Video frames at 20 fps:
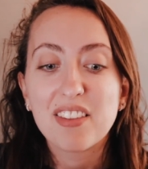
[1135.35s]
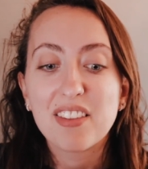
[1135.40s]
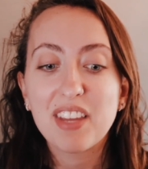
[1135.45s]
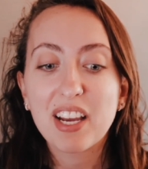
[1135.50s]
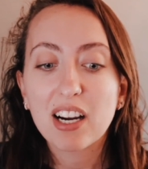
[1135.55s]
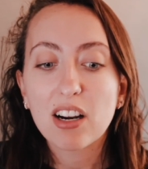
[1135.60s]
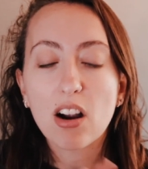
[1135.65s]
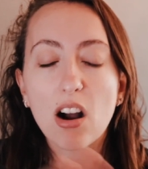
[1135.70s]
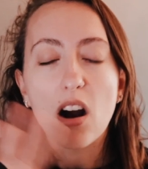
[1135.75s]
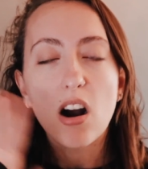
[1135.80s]

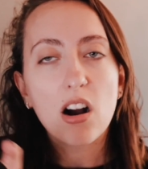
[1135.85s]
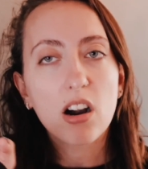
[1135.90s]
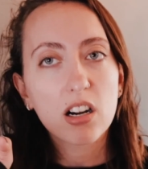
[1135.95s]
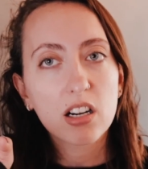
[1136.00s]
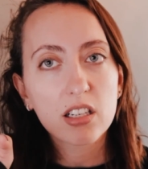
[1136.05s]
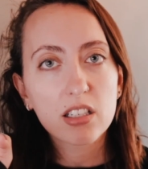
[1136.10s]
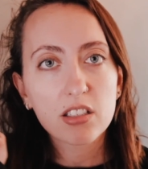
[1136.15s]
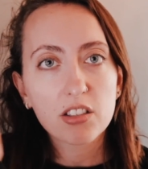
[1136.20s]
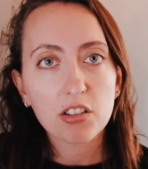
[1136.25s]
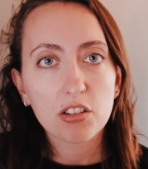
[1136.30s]
There
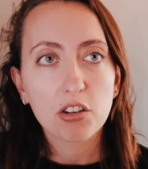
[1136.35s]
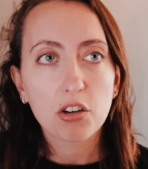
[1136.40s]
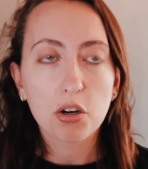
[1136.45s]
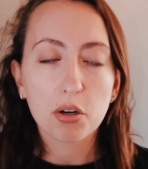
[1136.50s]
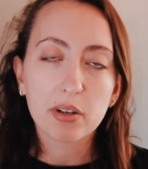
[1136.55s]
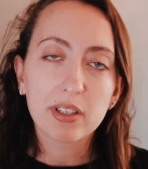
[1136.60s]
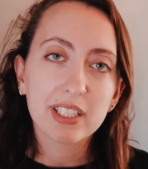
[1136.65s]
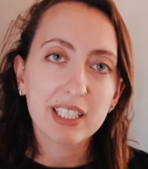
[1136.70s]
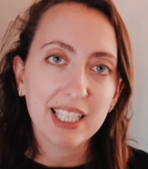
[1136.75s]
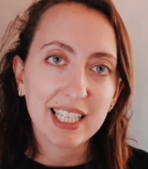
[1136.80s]
aren't
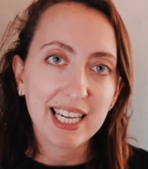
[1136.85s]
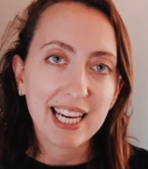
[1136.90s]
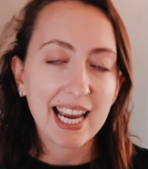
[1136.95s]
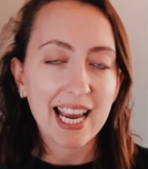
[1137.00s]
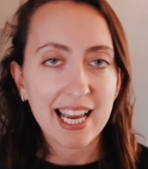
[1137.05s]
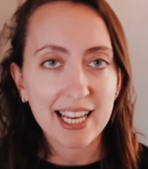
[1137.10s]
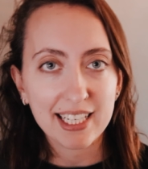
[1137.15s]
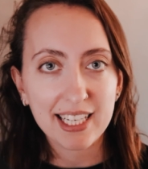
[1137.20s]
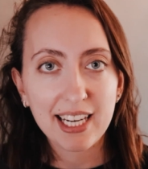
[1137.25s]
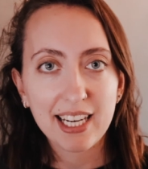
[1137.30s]
currently
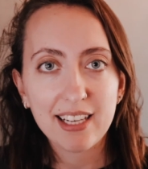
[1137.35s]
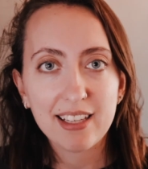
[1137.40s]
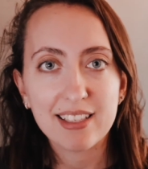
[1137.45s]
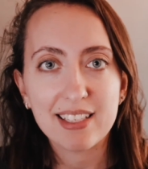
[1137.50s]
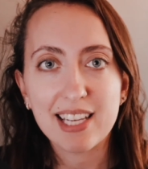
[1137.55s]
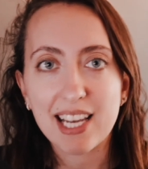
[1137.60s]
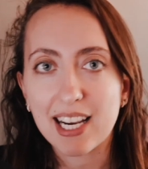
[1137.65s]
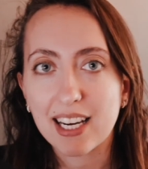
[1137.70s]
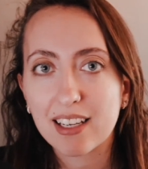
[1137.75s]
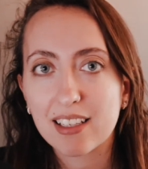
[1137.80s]
any
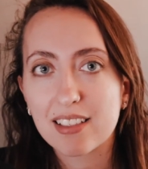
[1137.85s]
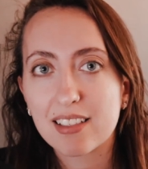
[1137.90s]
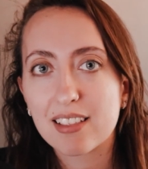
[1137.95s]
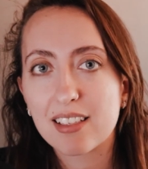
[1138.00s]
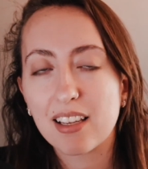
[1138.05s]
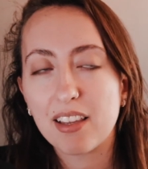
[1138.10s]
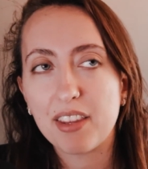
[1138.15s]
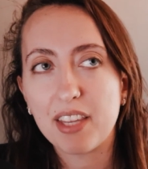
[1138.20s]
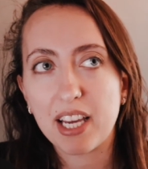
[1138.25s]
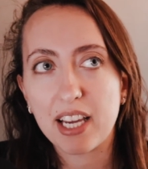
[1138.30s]

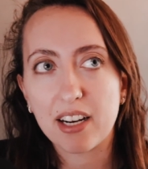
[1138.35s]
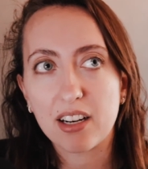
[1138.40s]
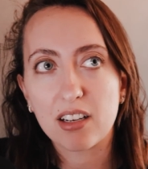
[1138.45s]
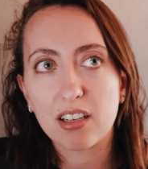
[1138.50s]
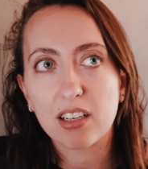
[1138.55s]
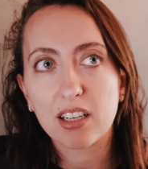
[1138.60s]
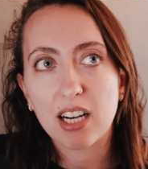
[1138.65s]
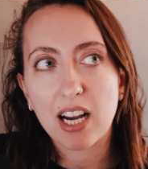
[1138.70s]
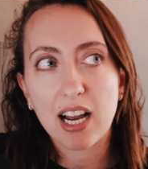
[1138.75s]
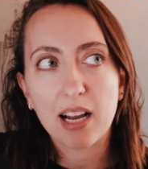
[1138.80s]
decks that
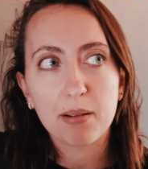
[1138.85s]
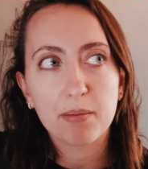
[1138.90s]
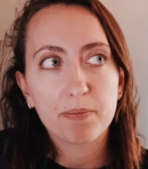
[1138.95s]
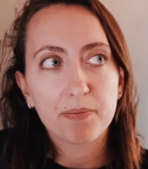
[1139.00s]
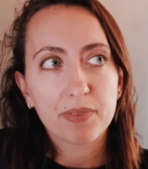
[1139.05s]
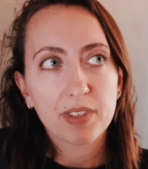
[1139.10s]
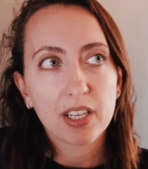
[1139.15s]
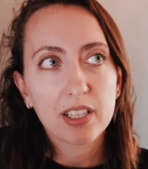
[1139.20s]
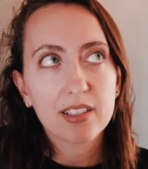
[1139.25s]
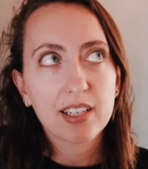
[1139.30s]
are, uh,
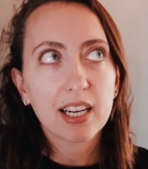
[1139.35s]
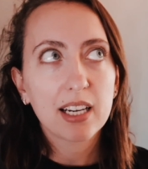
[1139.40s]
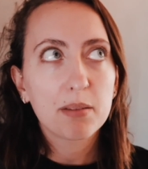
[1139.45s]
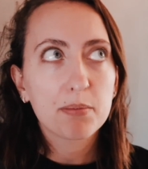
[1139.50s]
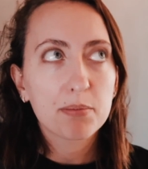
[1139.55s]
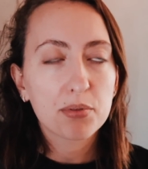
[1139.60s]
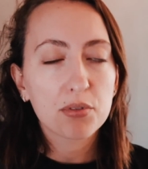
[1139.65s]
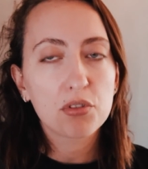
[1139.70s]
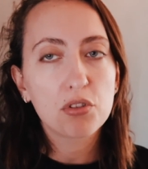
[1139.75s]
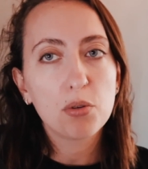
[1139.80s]
it's
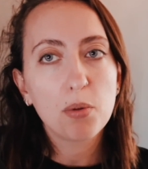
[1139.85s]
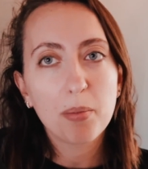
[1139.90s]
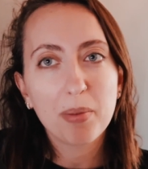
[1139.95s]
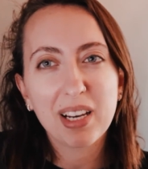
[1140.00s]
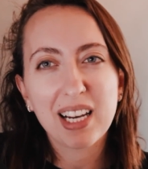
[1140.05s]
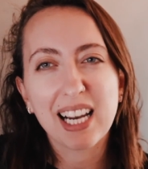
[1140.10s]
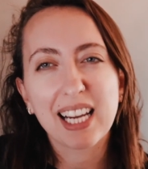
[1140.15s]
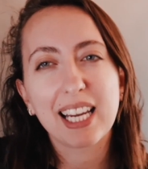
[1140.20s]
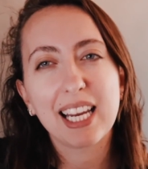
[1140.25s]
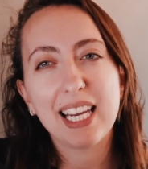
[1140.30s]
like
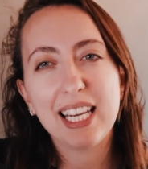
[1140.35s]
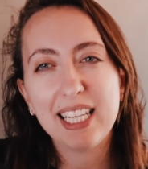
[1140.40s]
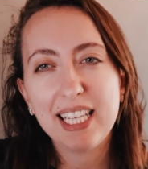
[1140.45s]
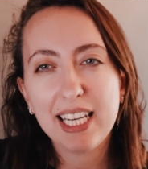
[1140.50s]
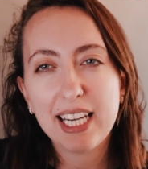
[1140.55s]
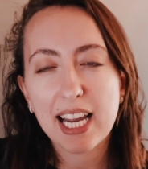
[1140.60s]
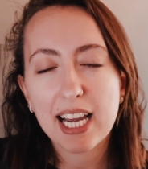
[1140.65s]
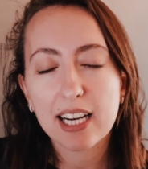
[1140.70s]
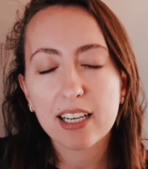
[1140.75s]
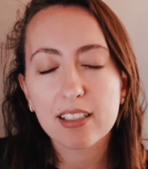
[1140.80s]
presumably like
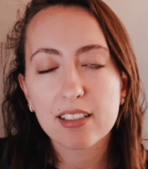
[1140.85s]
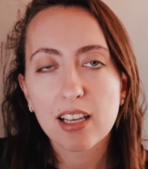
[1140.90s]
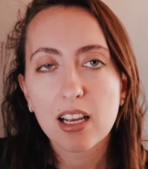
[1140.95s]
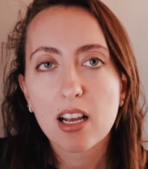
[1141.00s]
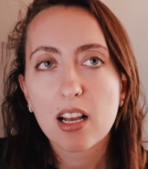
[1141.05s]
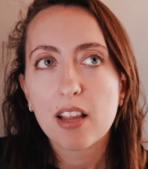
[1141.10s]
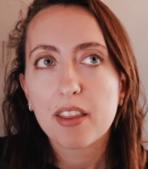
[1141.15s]
indie decks.